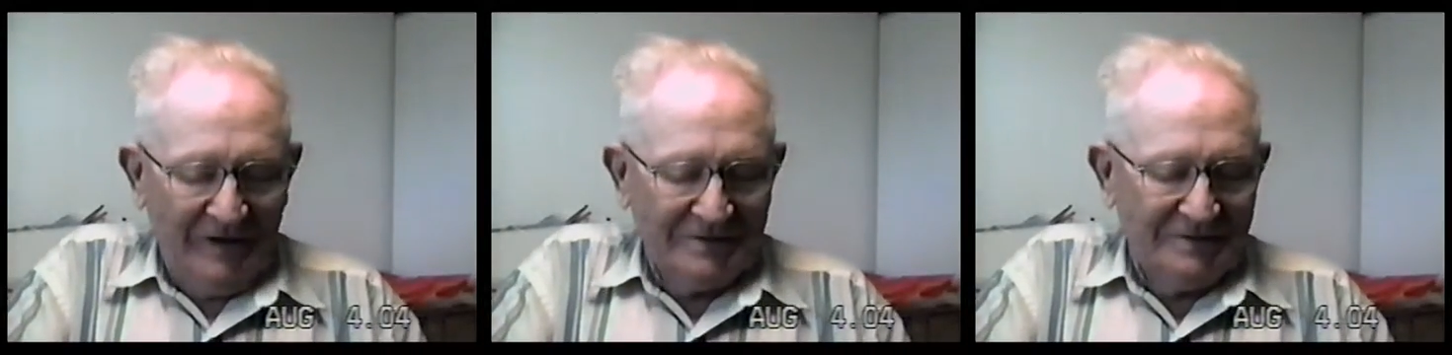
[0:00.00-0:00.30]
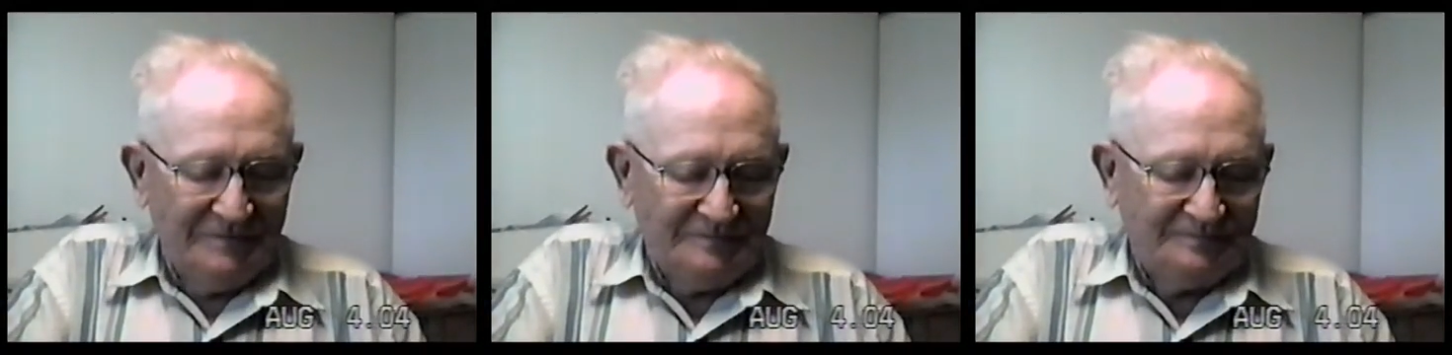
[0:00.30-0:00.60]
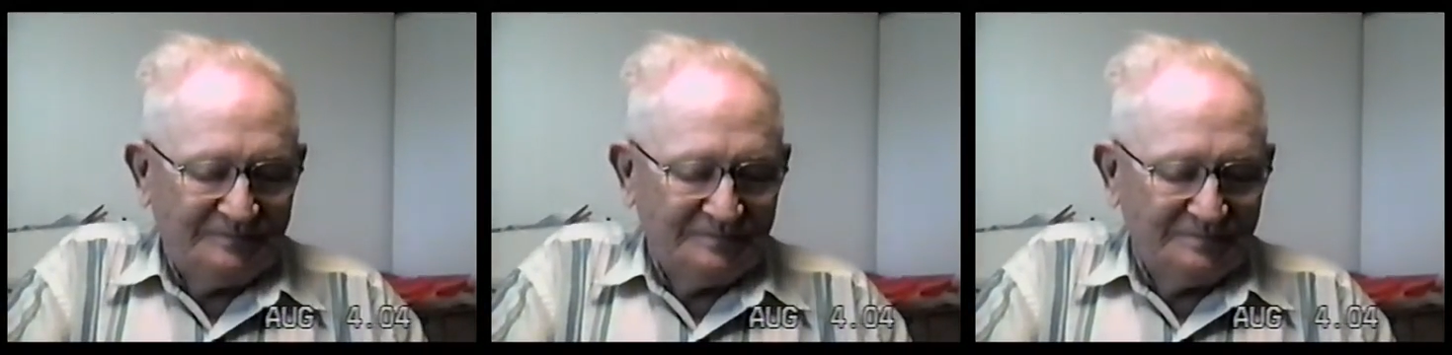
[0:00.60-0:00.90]
Okay.
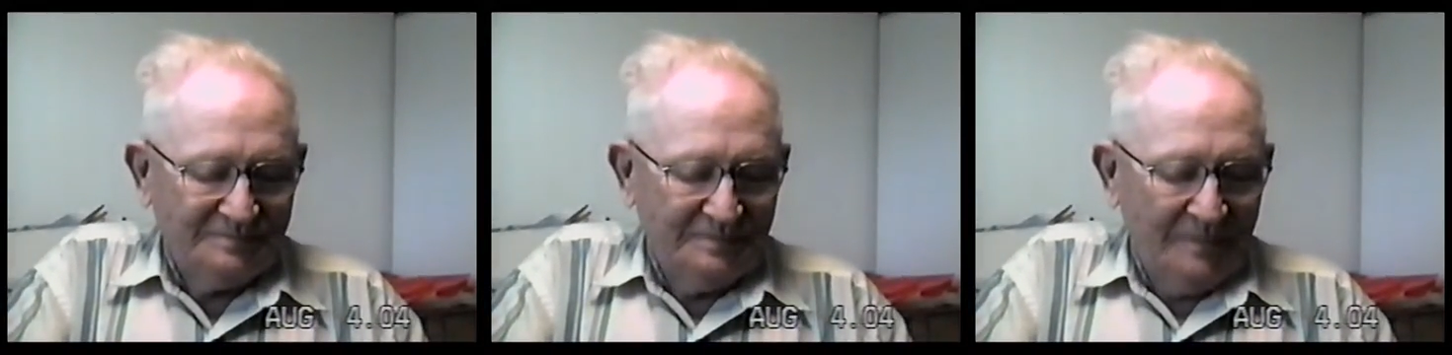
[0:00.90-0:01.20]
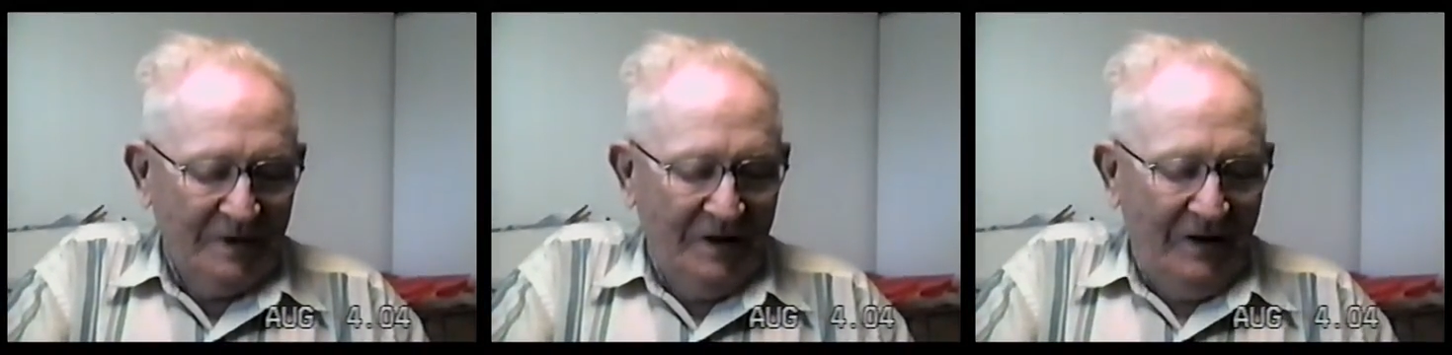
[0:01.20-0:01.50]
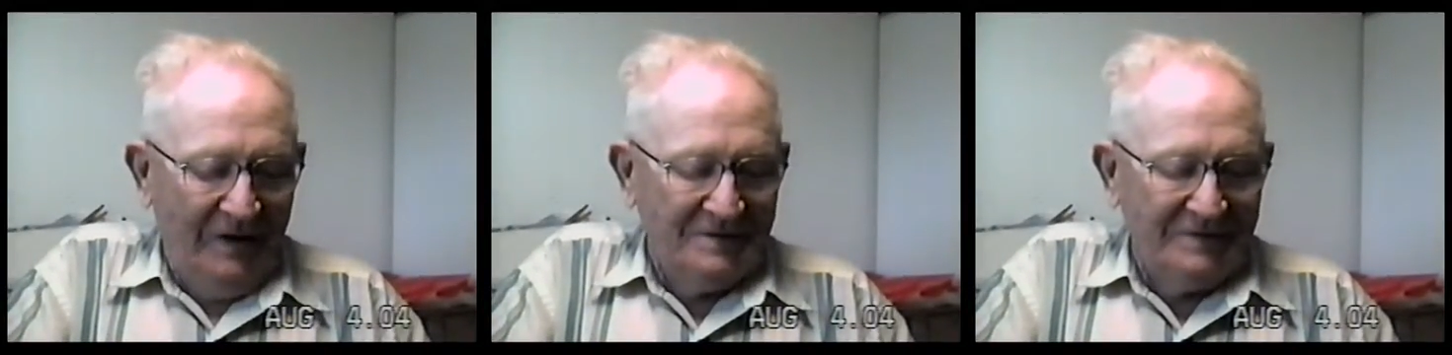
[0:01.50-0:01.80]
Well, thank
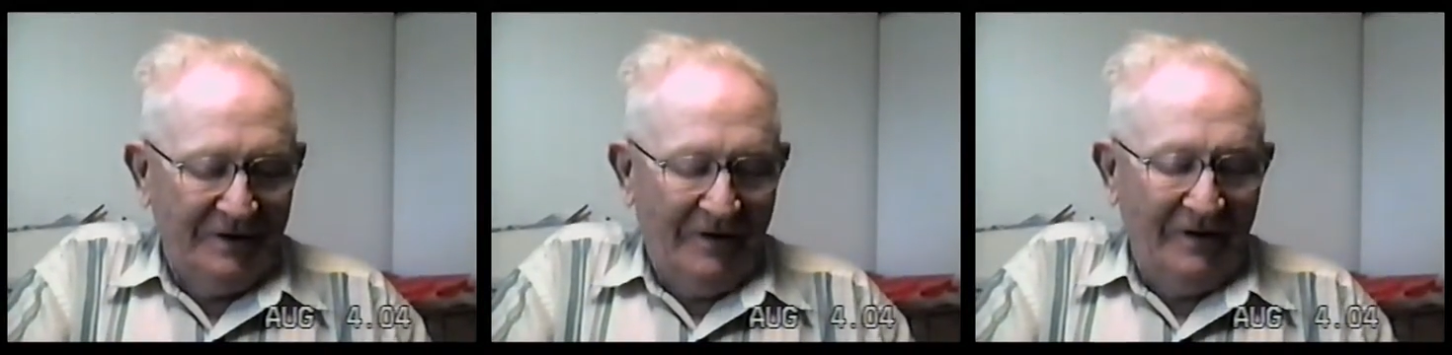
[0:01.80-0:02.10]
you, sir.